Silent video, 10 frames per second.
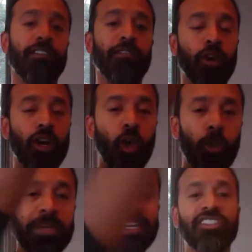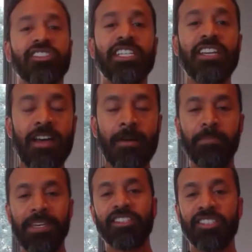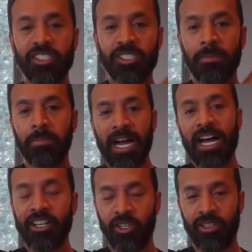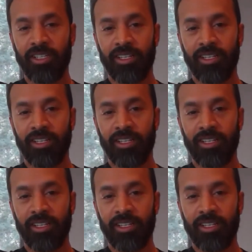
for a whole B2C business model.